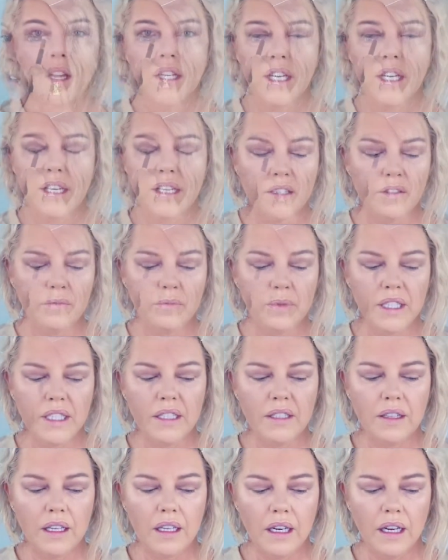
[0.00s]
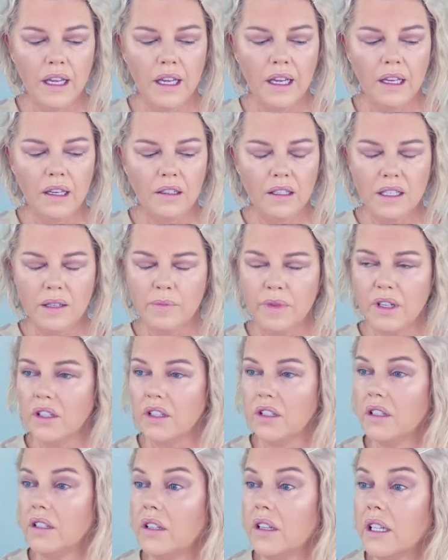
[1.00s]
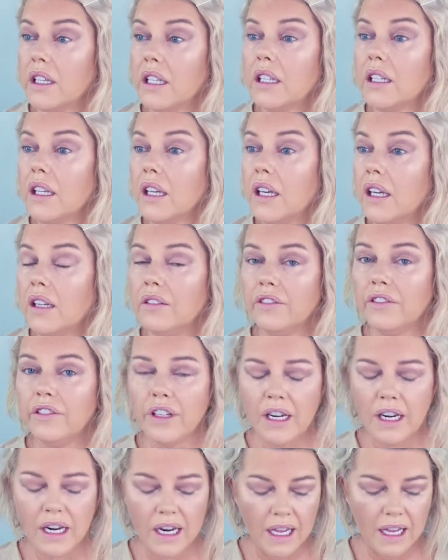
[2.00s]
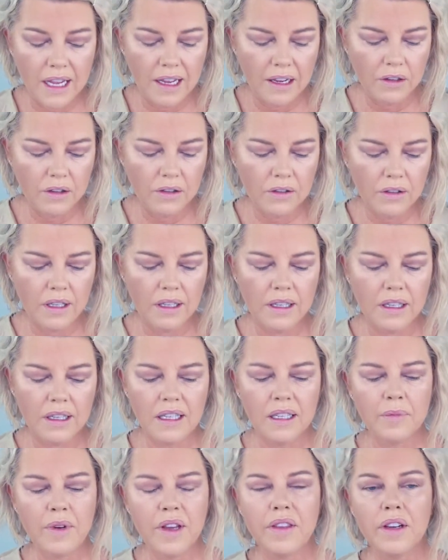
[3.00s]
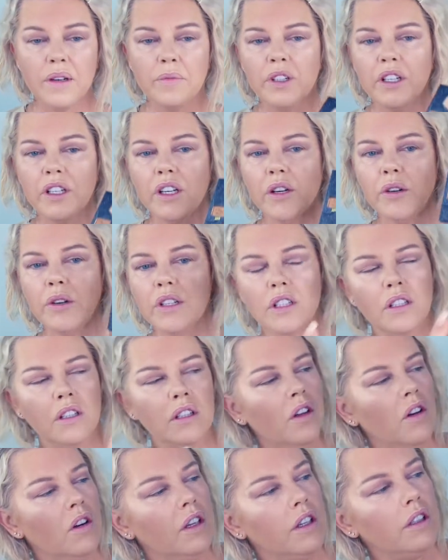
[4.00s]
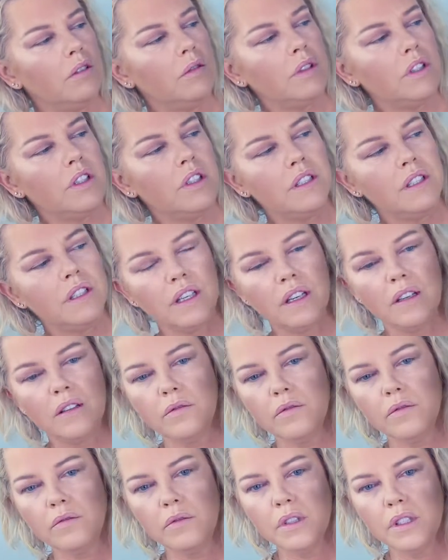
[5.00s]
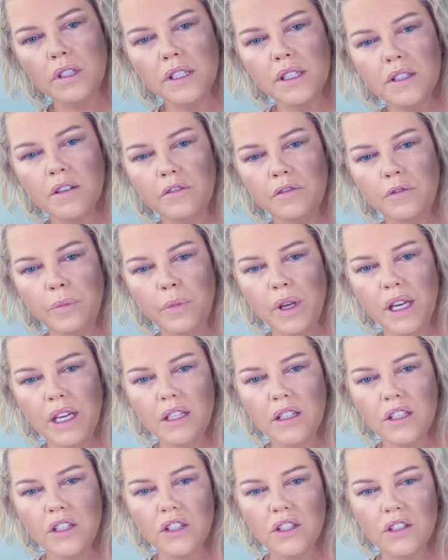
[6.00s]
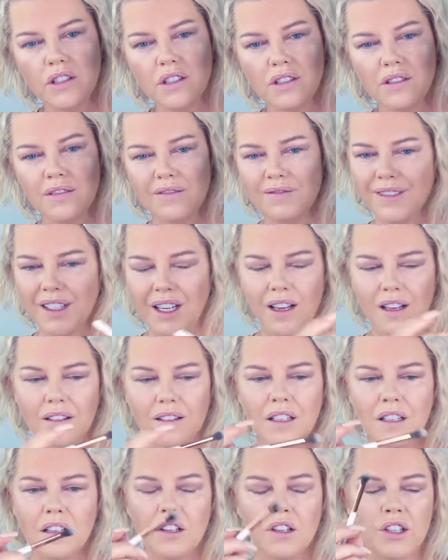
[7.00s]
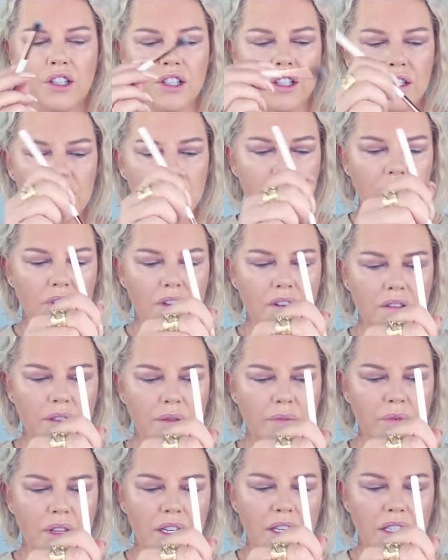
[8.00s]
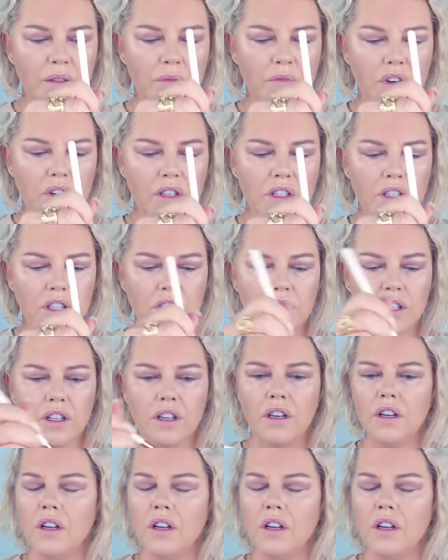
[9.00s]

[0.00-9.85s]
Okay, so I've blended that out as much as I can for now. And then I'm going to go into Locket, which is that really soft peach colour on a Joseph Colours blending brush.